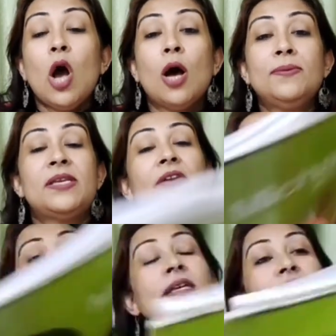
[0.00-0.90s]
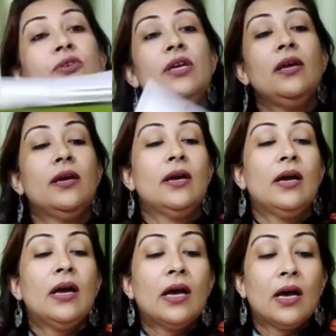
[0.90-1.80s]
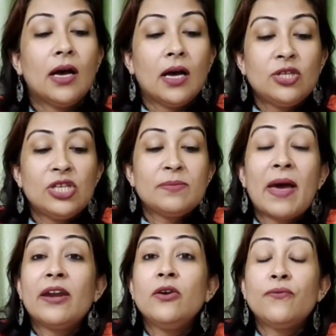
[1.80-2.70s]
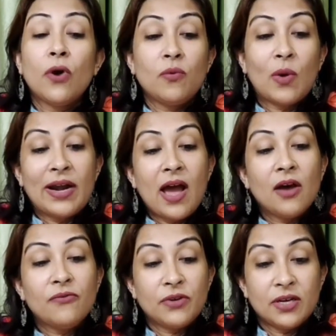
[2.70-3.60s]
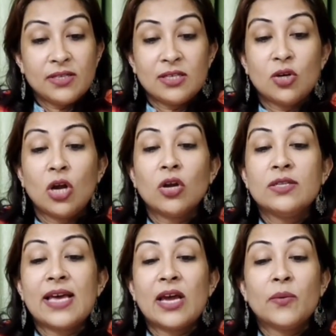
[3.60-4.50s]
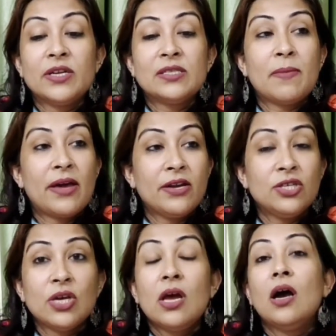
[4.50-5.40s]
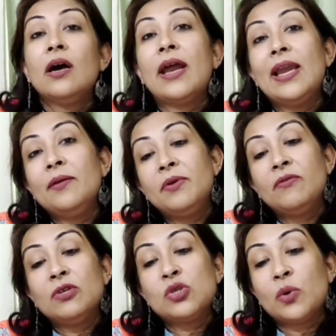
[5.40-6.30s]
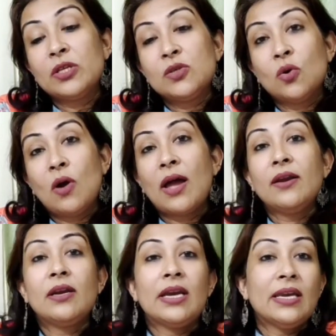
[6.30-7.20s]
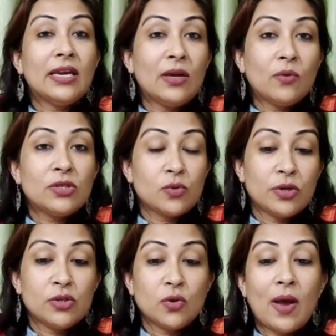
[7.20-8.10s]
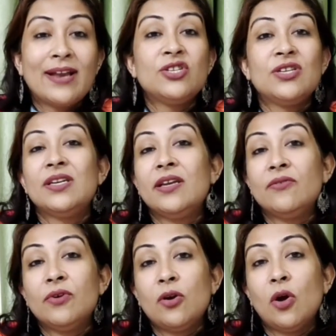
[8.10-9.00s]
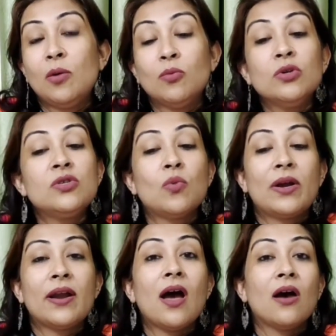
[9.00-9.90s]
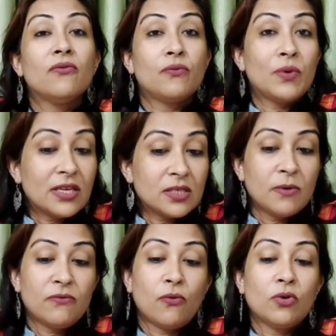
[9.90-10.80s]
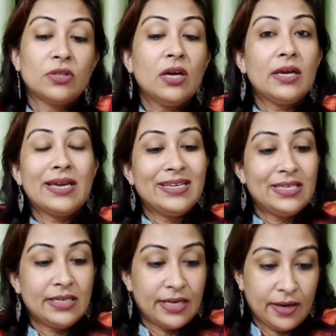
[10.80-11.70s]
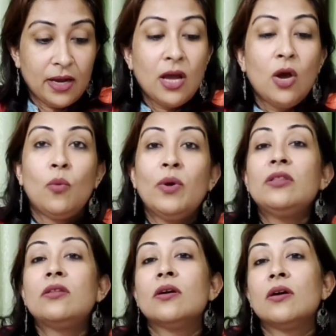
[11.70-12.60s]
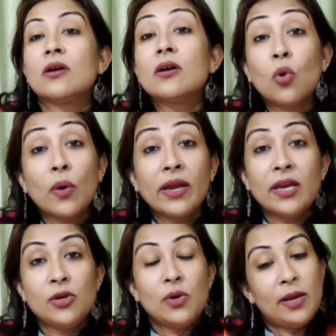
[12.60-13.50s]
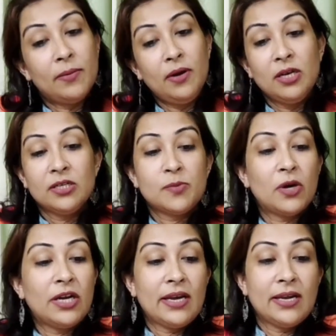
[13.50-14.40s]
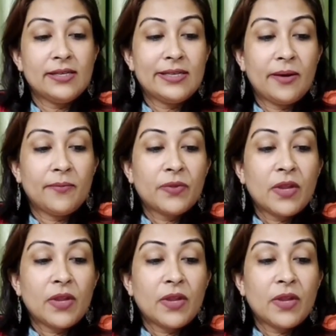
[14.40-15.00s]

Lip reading: Obstetric history. She's married for 1.5 years. It's a non-consanguineous marriage. Her LMP was so-and-so and her EDD was so-and-so, and she delivered almost 1.5 weeks before the EDD with going into labor spontaneously.